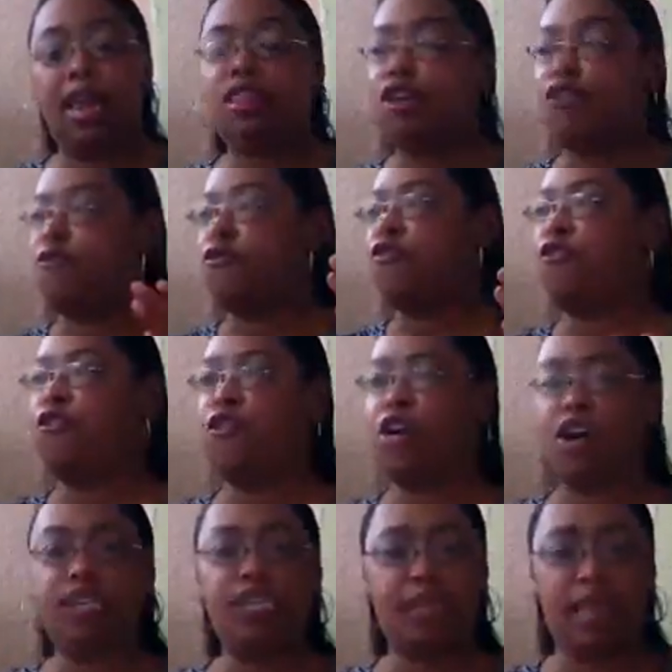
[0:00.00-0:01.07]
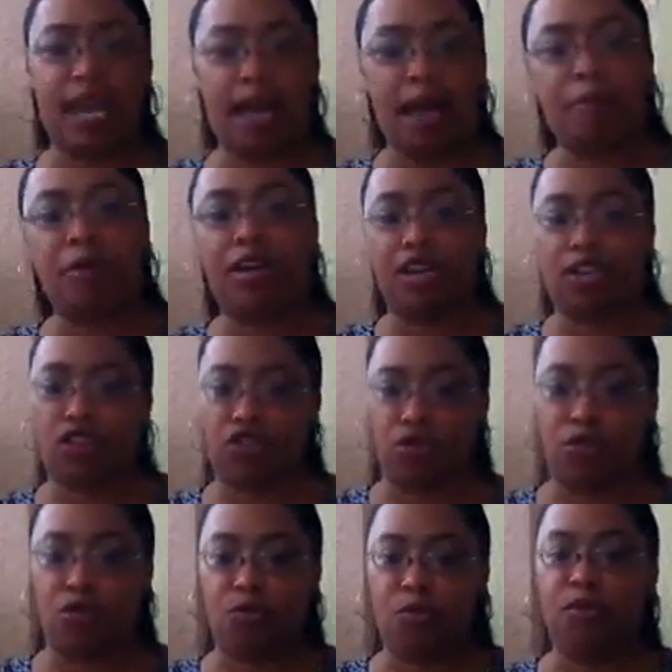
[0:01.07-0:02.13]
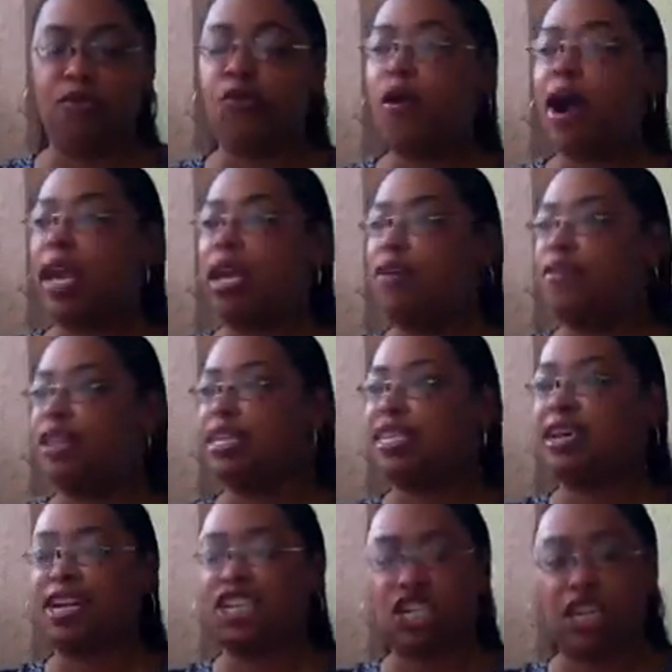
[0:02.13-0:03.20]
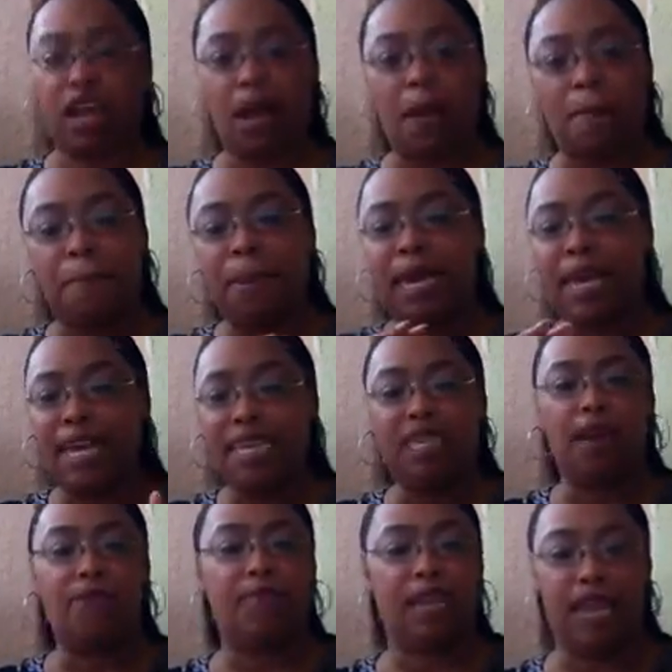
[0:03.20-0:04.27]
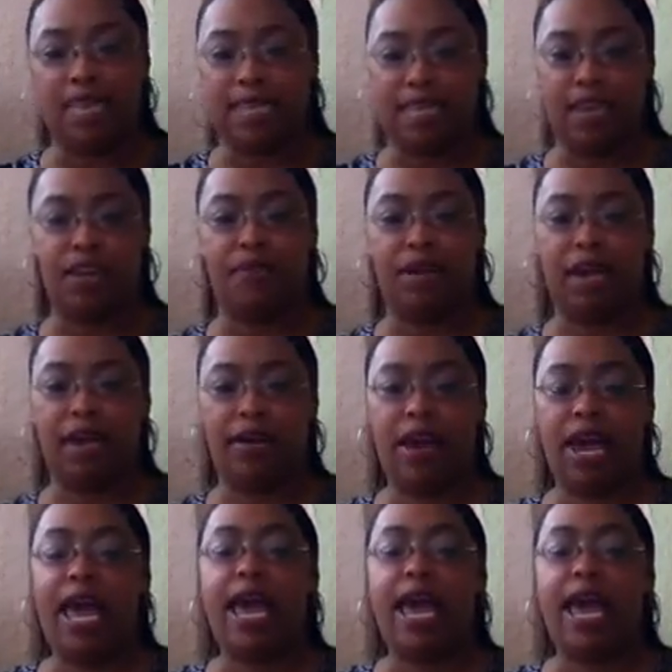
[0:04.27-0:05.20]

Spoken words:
the first thing I'm going to do before I even touch a piece of the interior